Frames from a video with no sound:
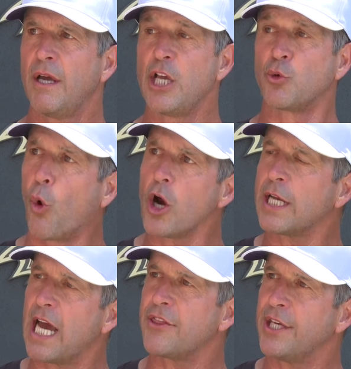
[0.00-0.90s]
his
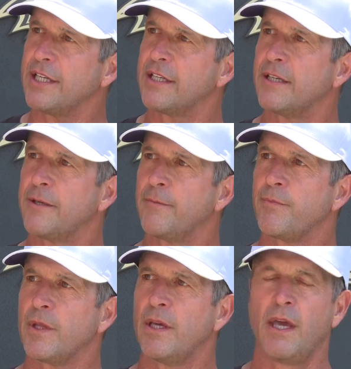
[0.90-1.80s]
work ethic,
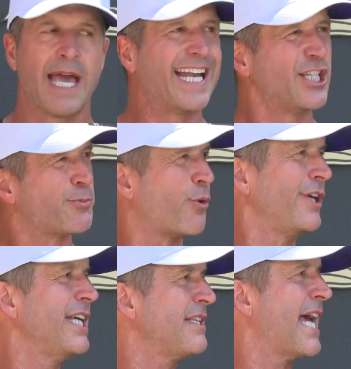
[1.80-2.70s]
and his
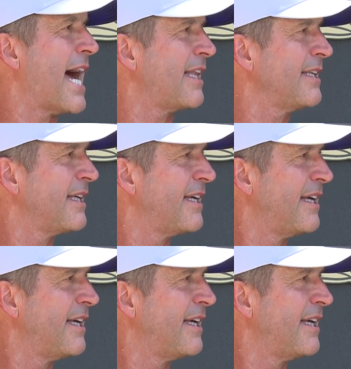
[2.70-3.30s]
brilliant talent,